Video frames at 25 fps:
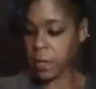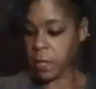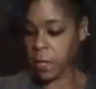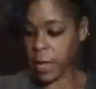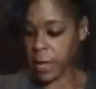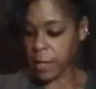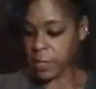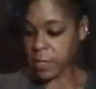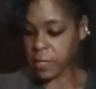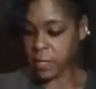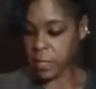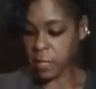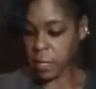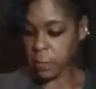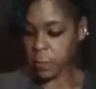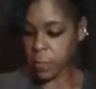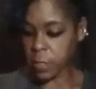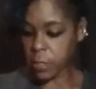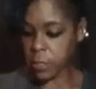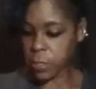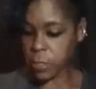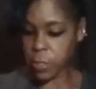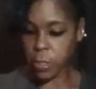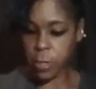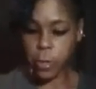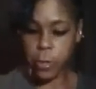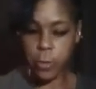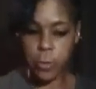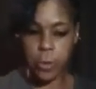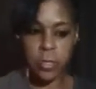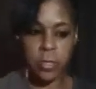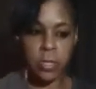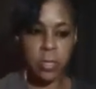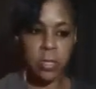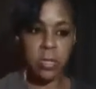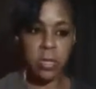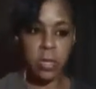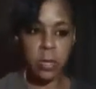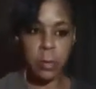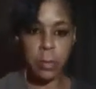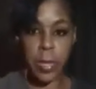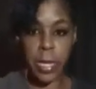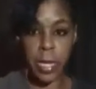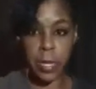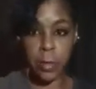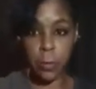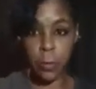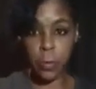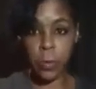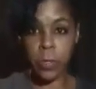The last thing I'm going to show you, because it's going to
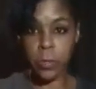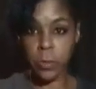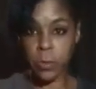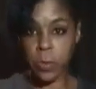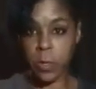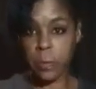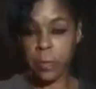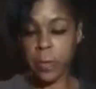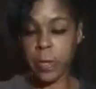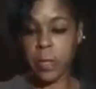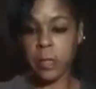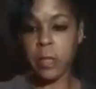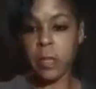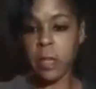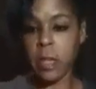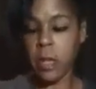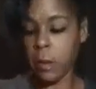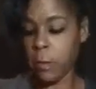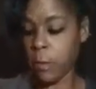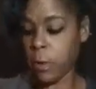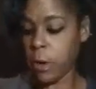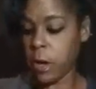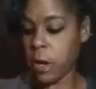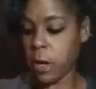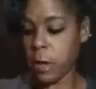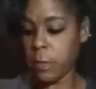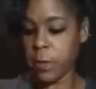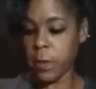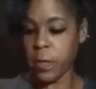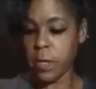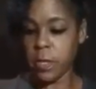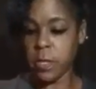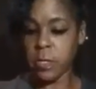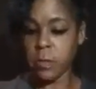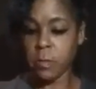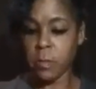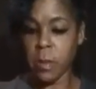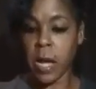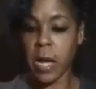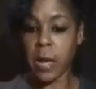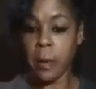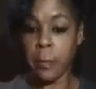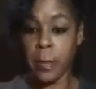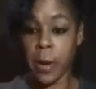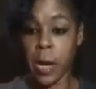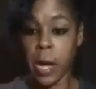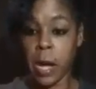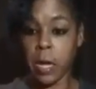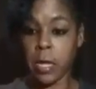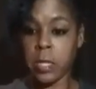make noise when I pick the camera up, is my
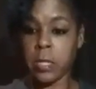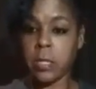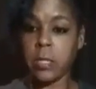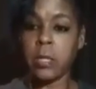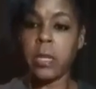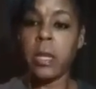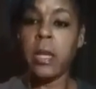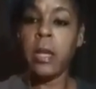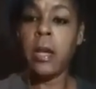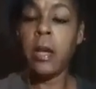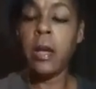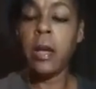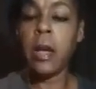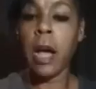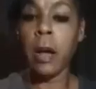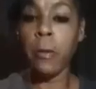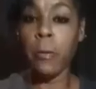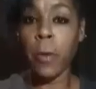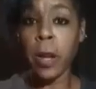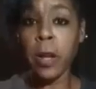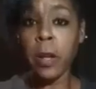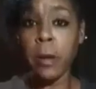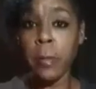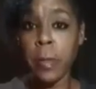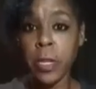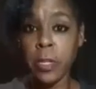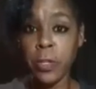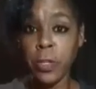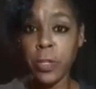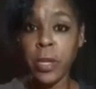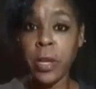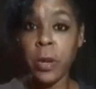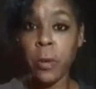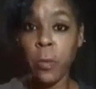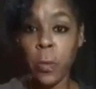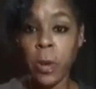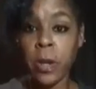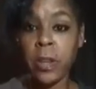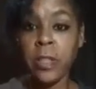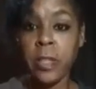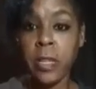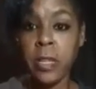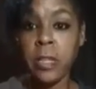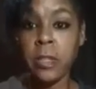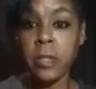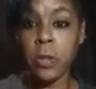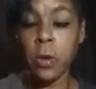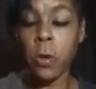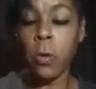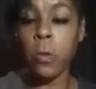box. I recommend you get one of
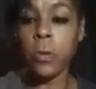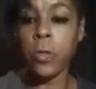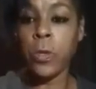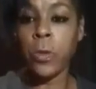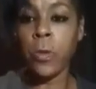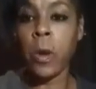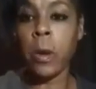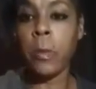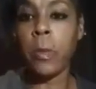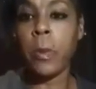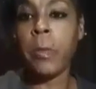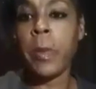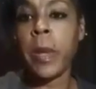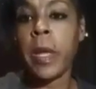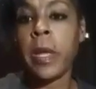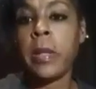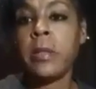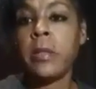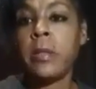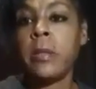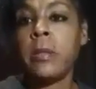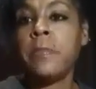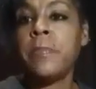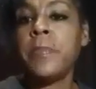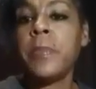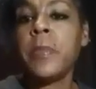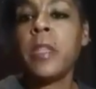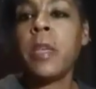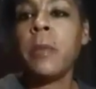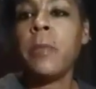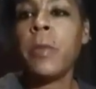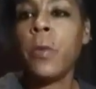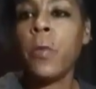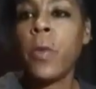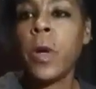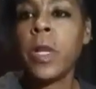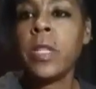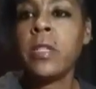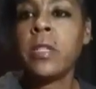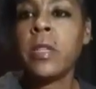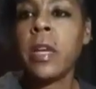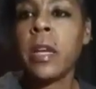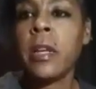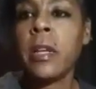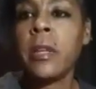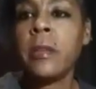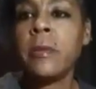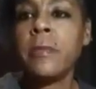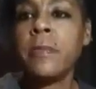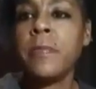these to hold your rubber bands. Give me 1
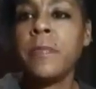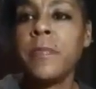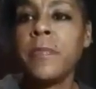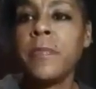second.